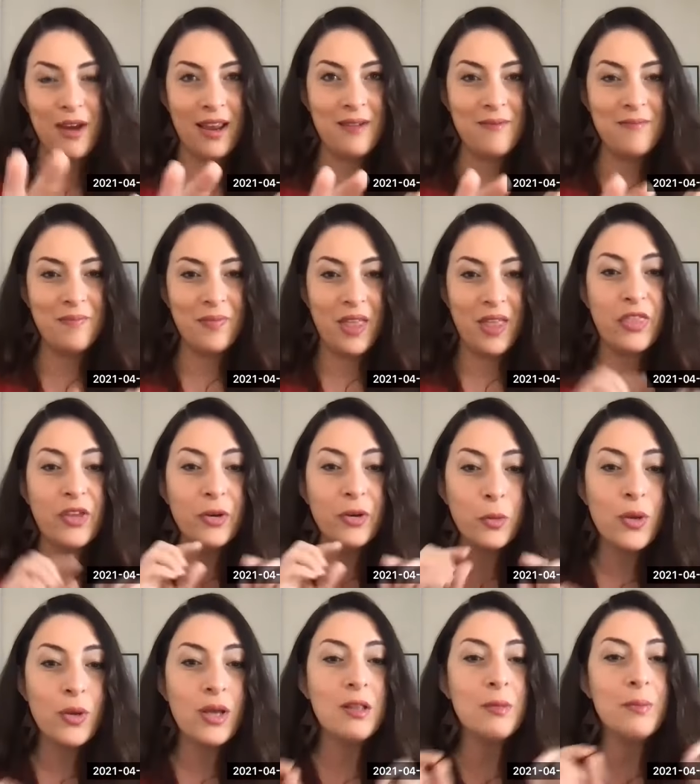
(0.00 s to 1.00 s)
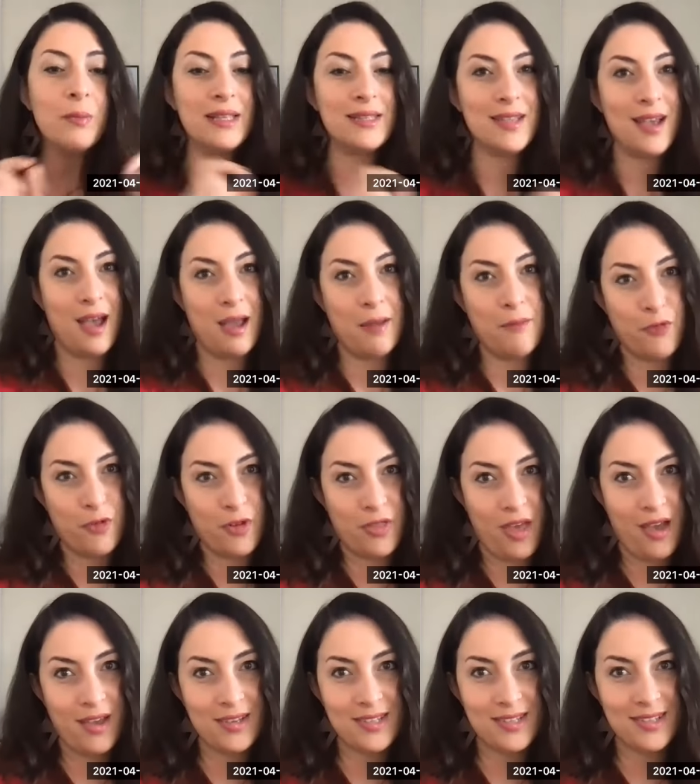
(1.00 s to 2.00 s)
right. There will be time for
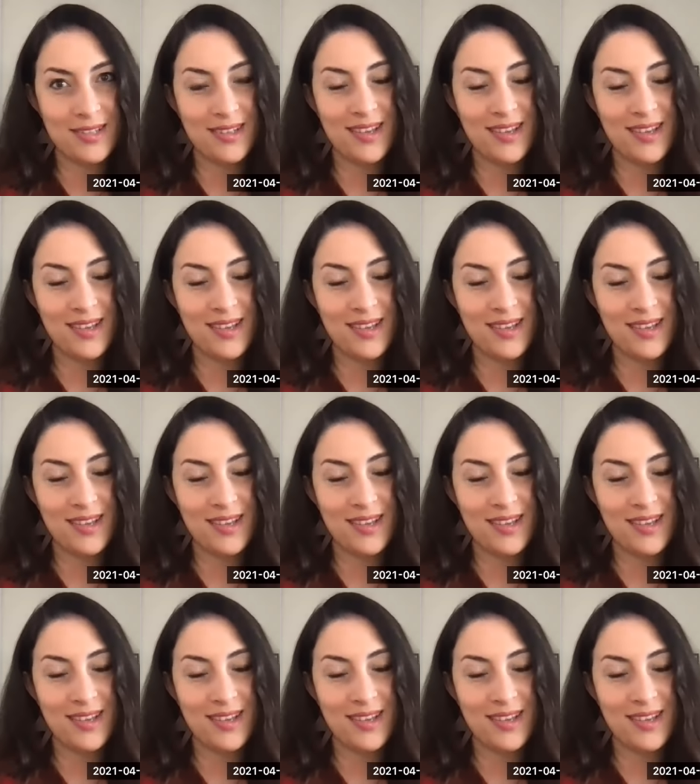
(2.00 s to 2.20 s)
that.